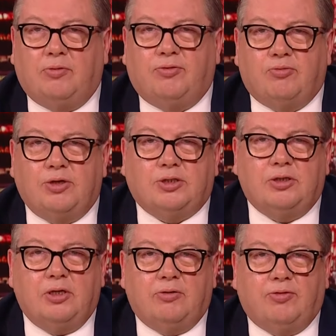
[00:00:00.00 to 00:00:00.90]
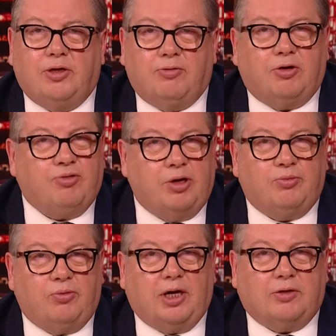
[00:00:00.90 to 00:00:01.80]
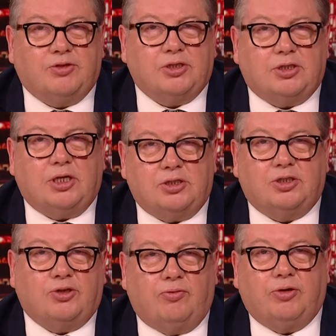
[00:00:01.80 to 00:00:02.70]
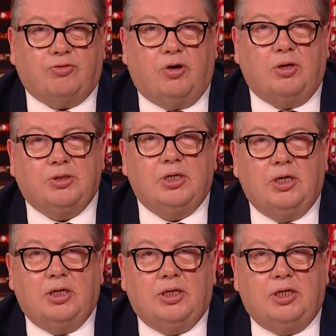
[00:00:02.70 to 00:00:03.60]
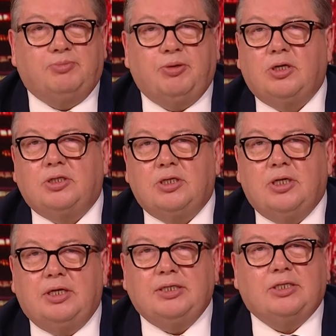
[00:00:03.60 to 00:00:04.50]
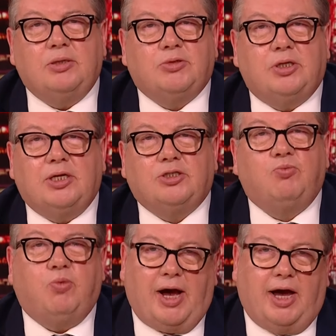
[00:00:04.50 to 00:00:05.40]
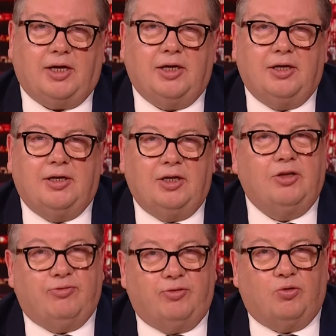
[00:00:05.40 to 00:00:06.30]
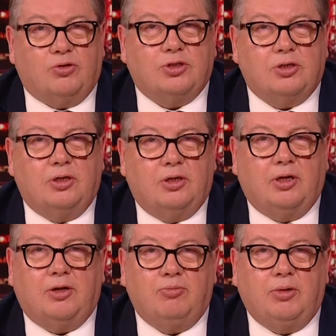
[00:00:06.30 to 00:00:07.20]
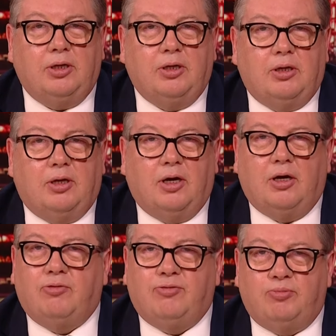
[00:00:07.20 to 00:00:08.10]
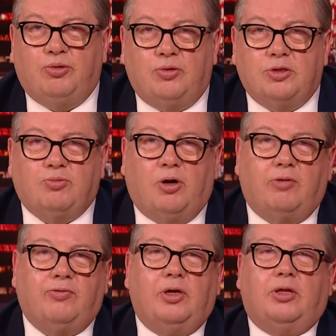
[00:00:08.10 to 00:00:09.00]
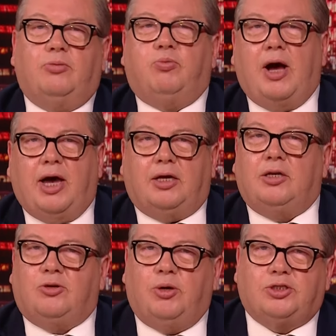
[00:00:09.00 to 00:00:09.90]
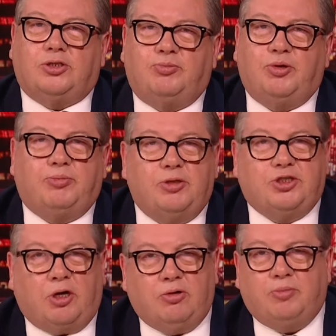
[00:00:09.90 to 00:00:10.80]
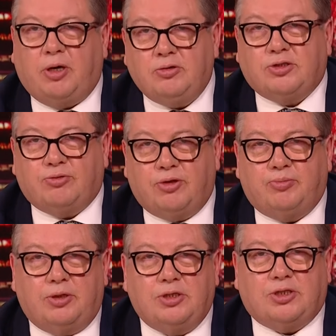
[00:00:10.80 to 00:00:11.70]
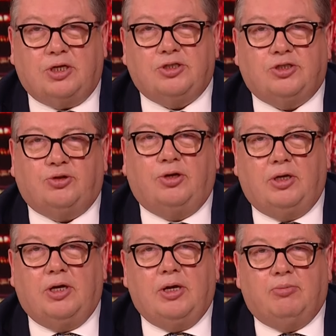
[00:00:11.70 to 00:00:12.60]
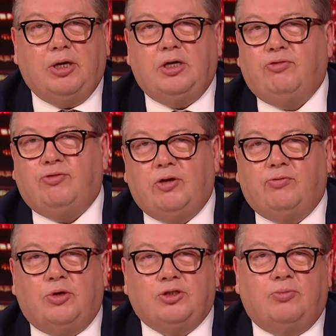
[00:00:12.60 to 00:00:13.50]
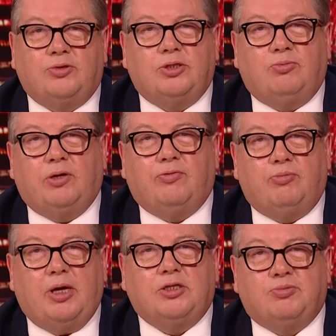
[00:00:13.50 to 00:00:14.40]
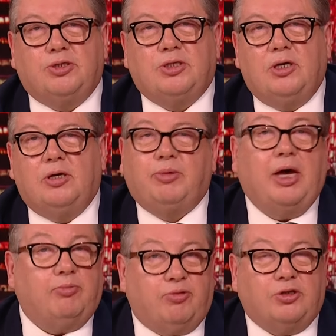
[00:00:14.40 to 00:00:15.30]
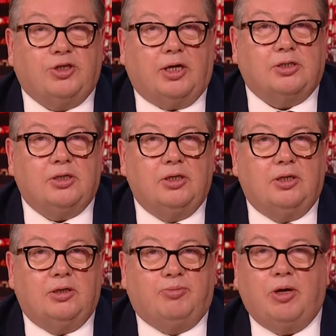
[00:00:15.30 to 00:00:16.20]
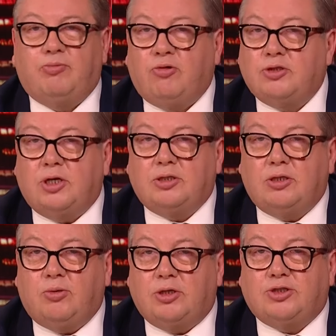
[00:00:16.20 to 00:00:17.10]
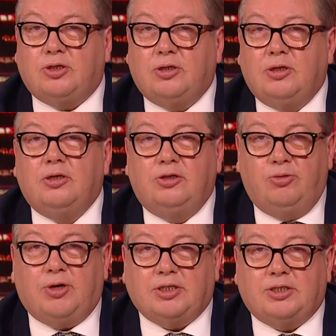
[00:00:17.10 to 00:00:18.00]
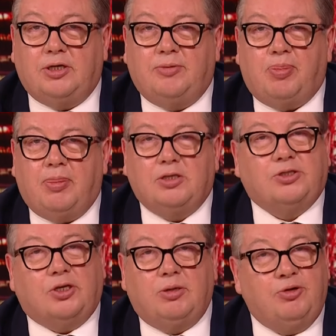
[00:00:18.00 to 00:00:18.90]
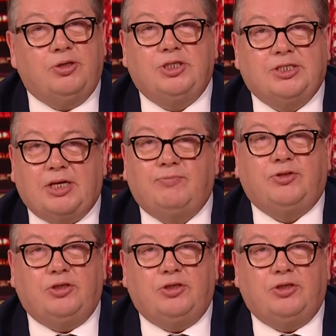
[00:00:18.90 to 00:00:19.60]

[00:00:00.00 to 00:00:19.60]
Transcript: of the reason for their incredible lack of success in solving crimes is because it seems that there's a wag in the force. And I don't mean uh, a footballer's wife. The wag in question put up a joke poster in the police station toilet, making fun of what is obviously one of the management's pet projects. The pet project in question, you guessed it, it's the Community Safety